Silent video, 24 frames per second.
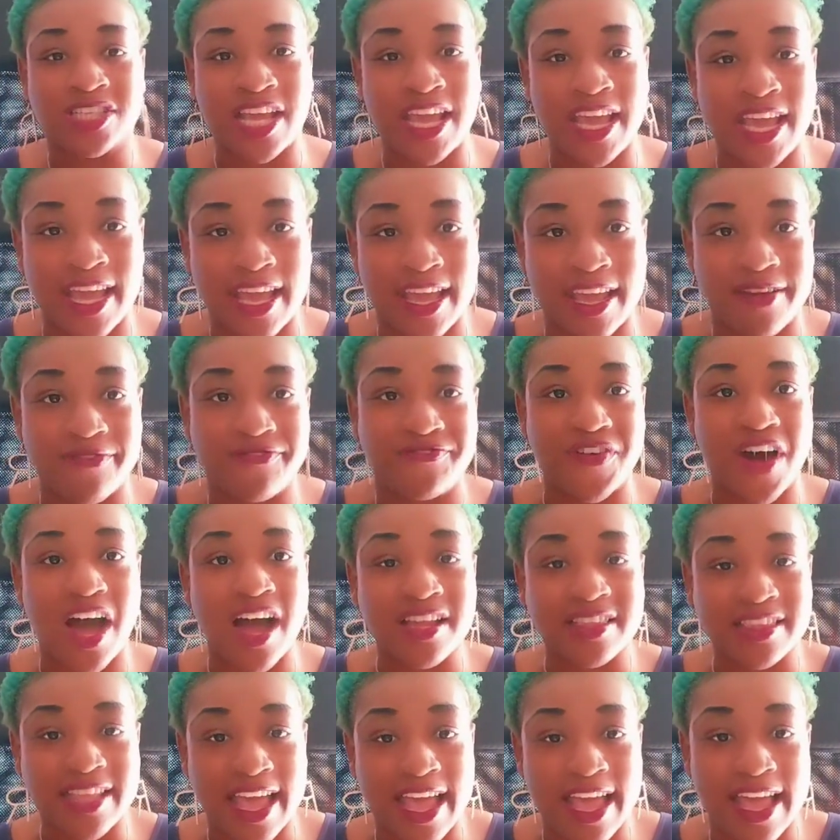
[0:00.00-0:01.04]
Shit,
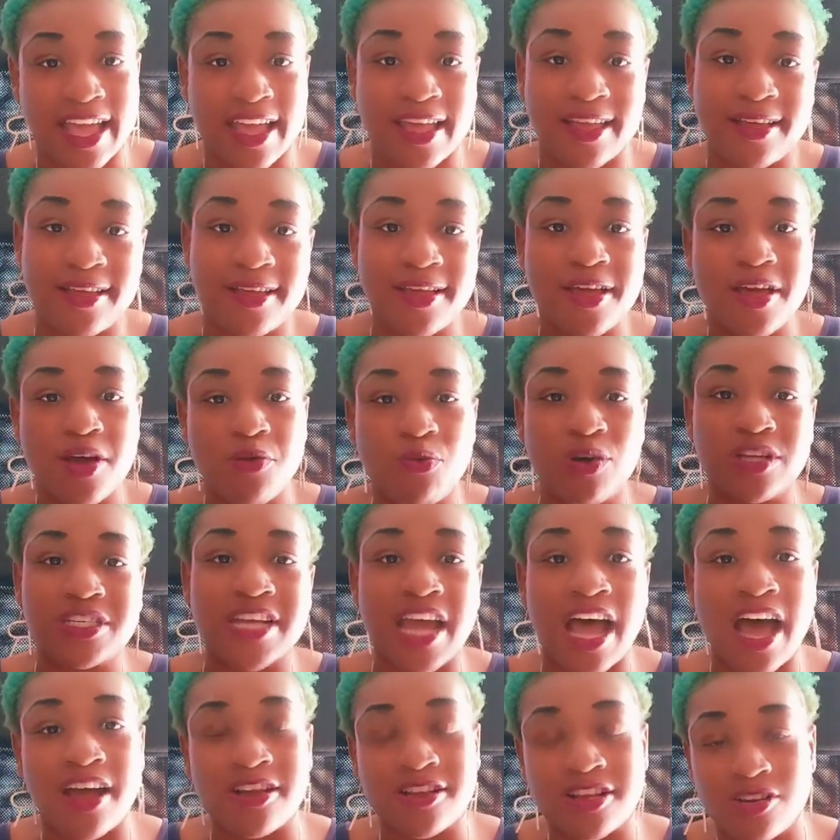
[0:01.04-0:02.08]
fuck that. What
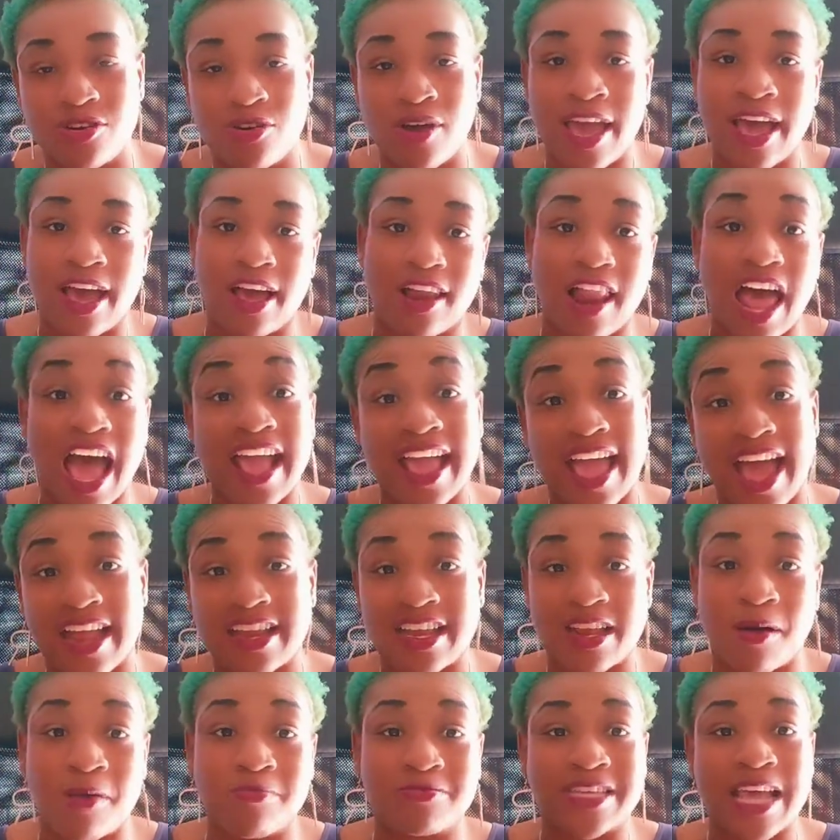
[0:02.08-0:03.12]
y'all do? Hell, I
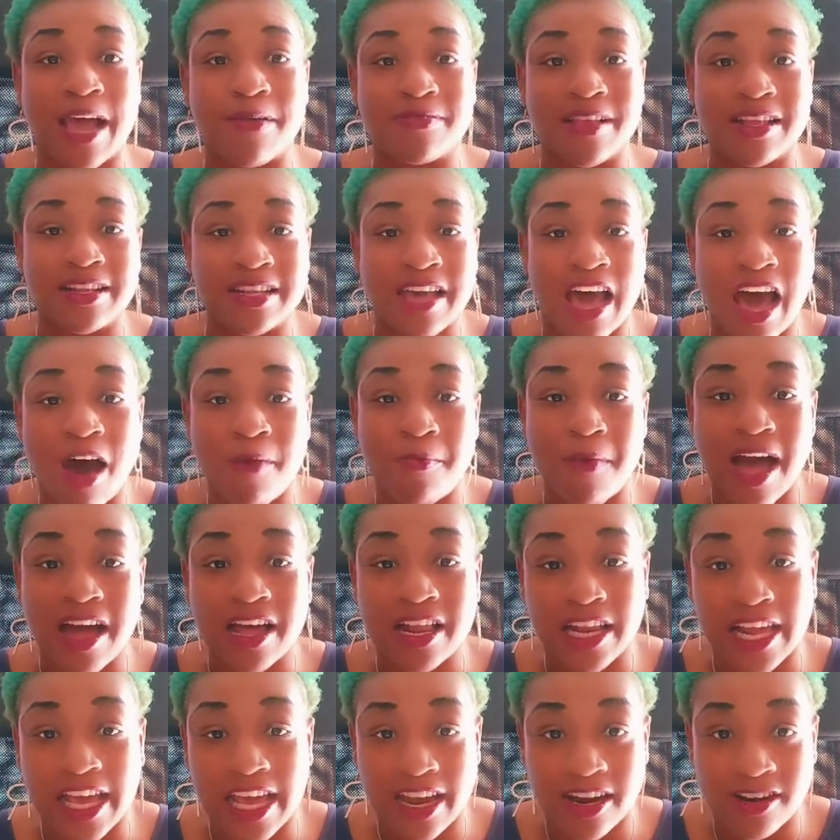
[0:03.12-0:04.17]
got dumb tapped into all my
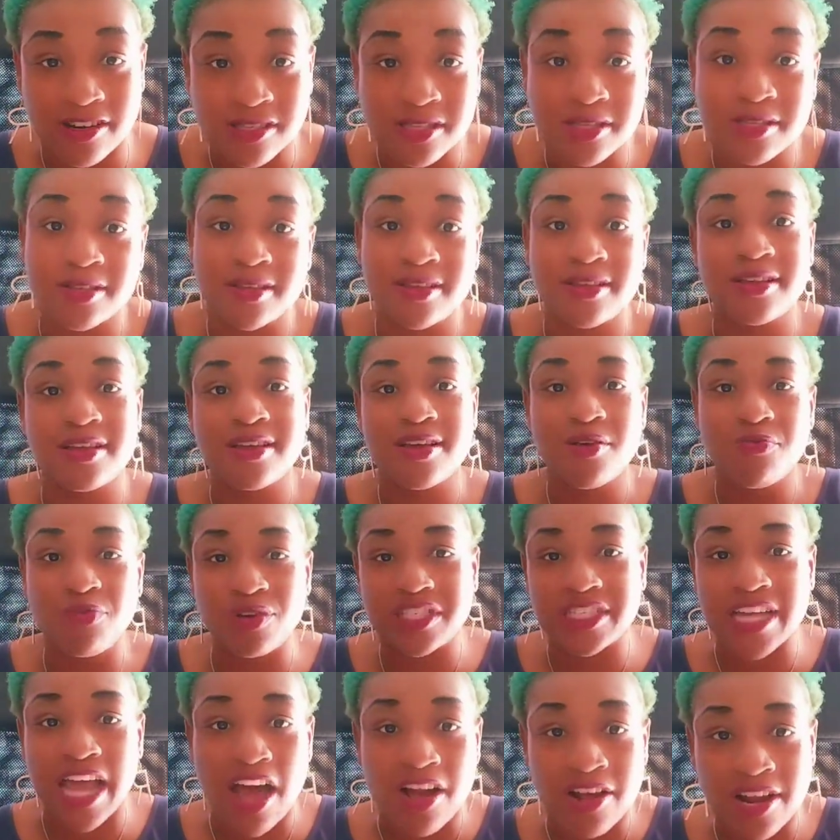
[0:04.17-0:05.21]
clairs.
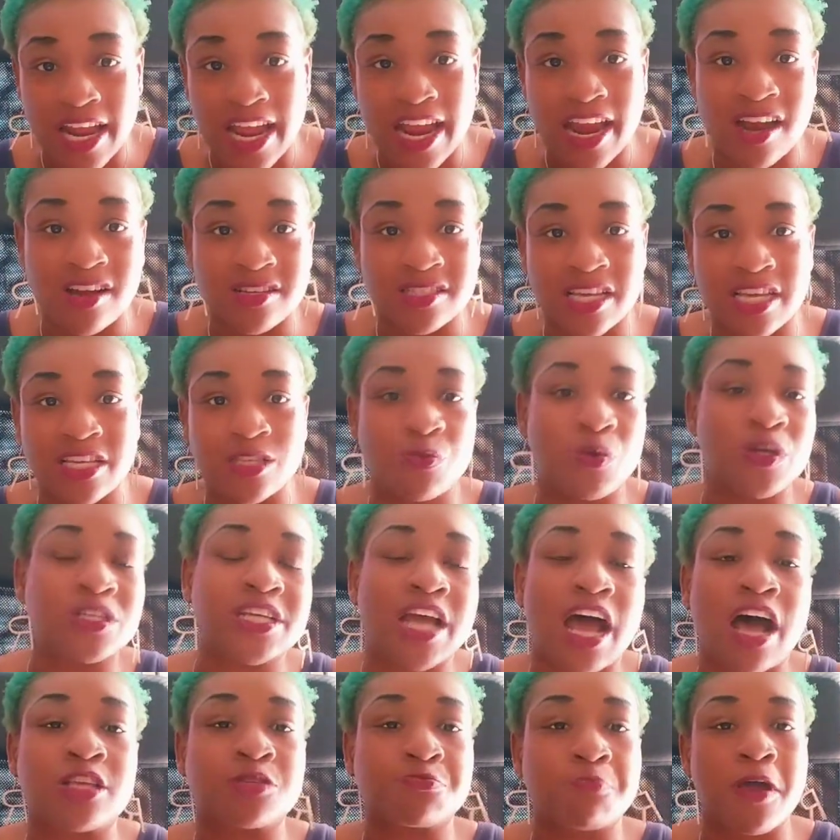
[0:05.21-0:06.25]
What y'all clairs is? What
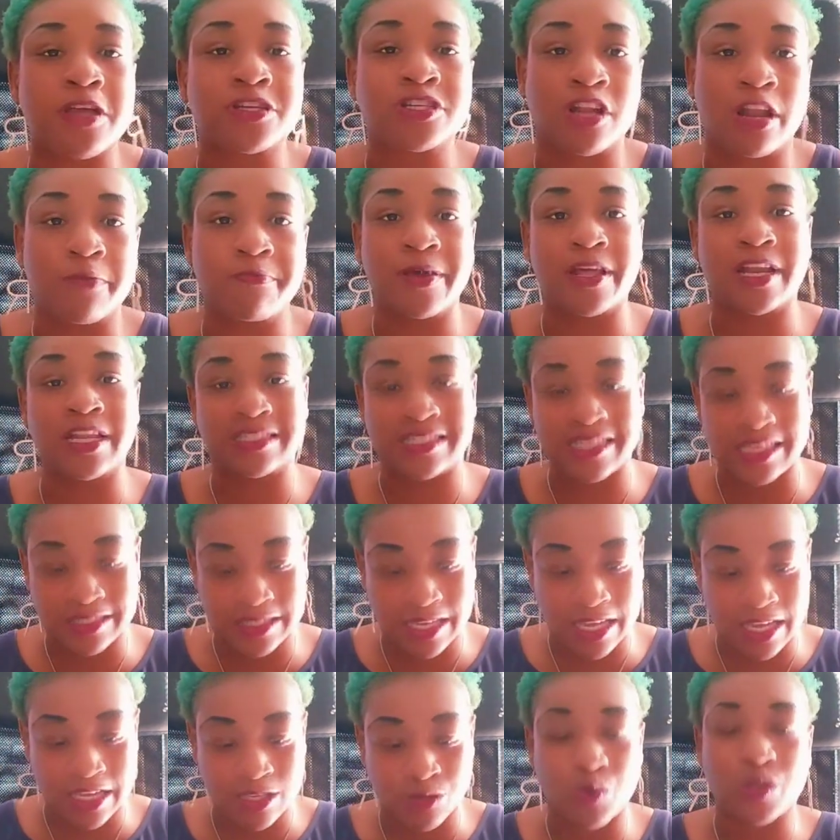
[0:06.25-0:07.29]
y'all special abilities
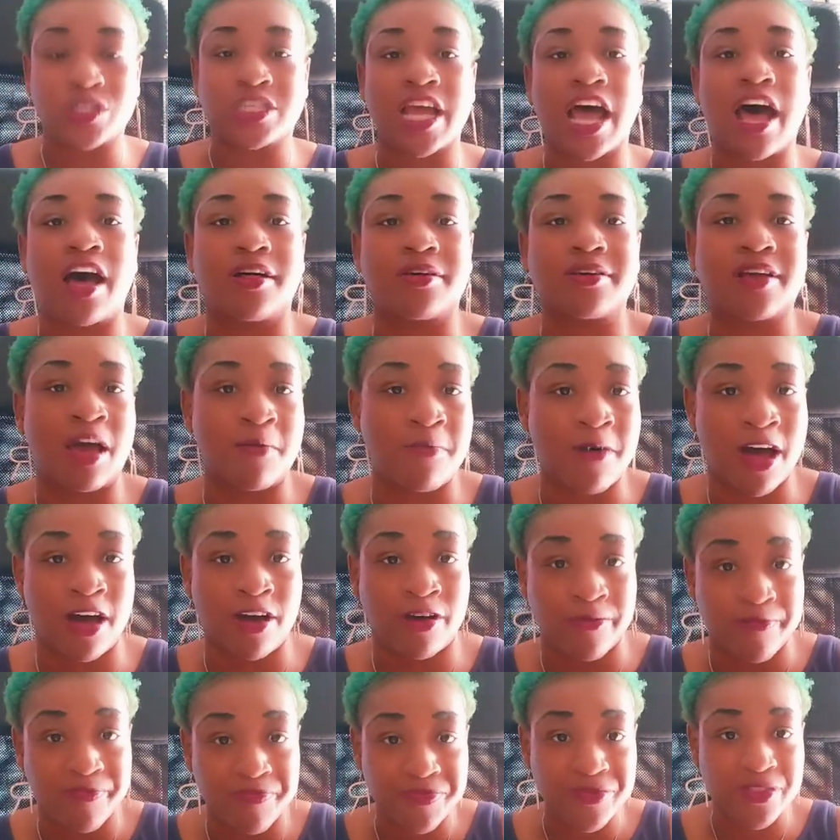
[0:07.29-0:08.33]
is? What y'all? Come
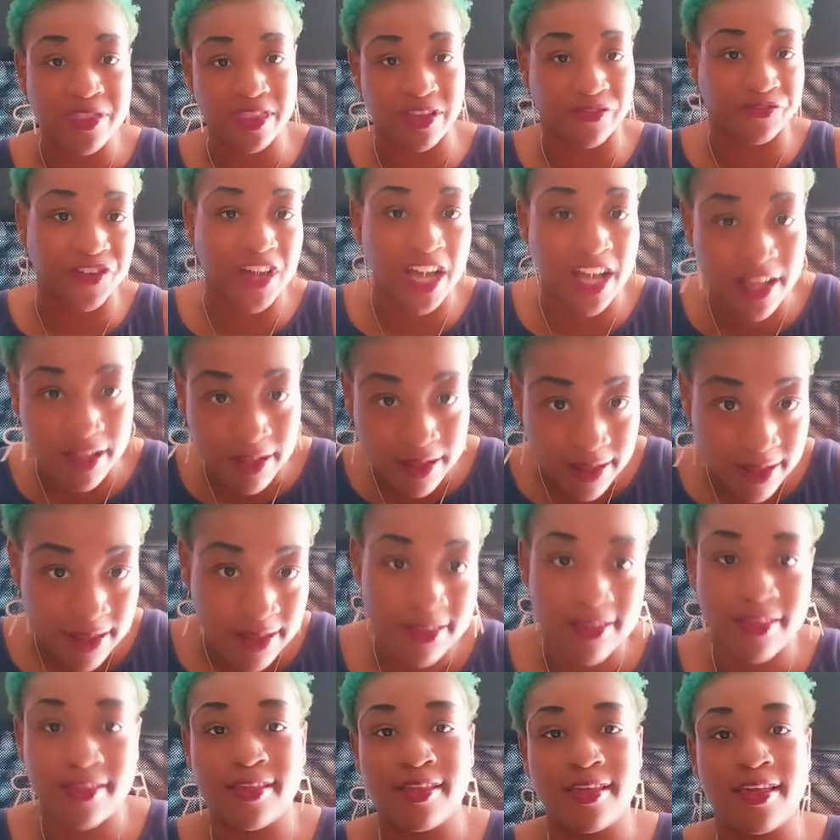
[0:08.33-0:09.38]
on, the fuck.
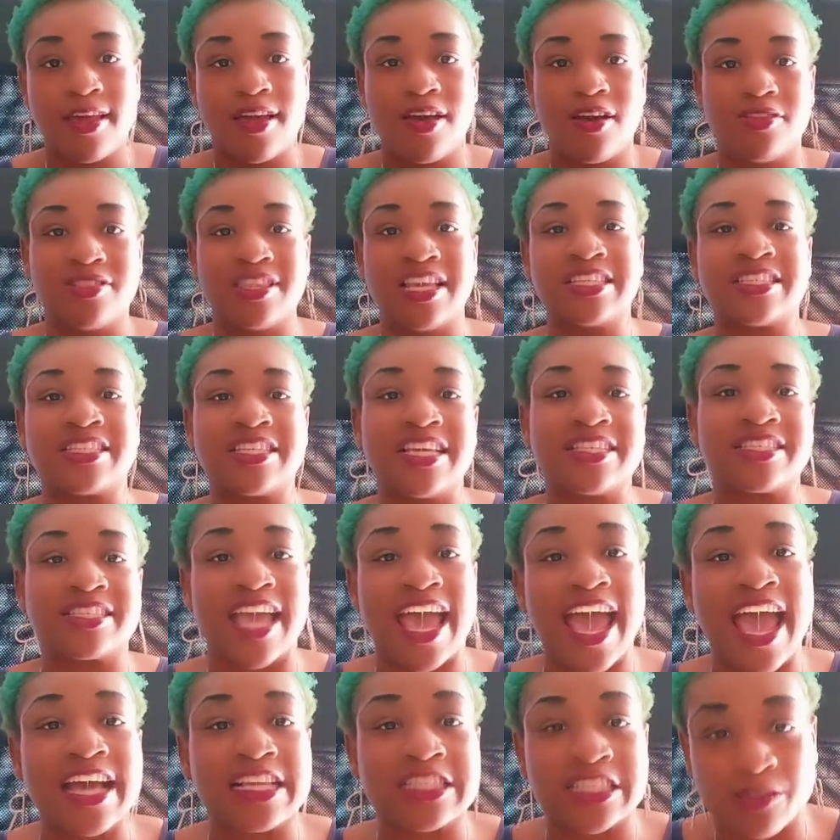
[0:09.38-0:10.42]
This is
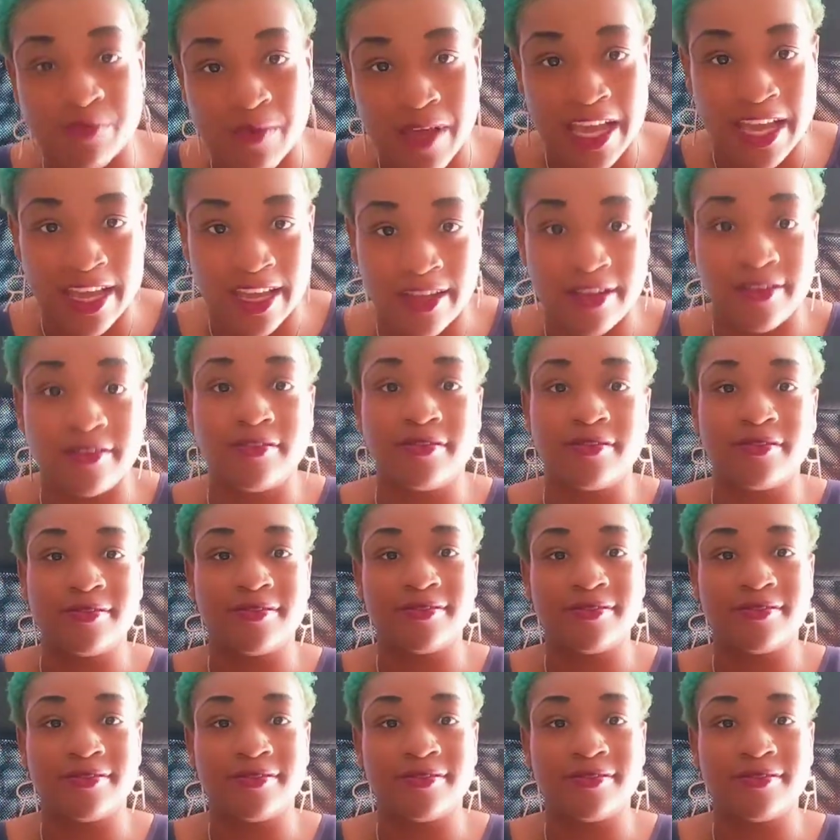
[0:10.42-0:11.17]
X Men.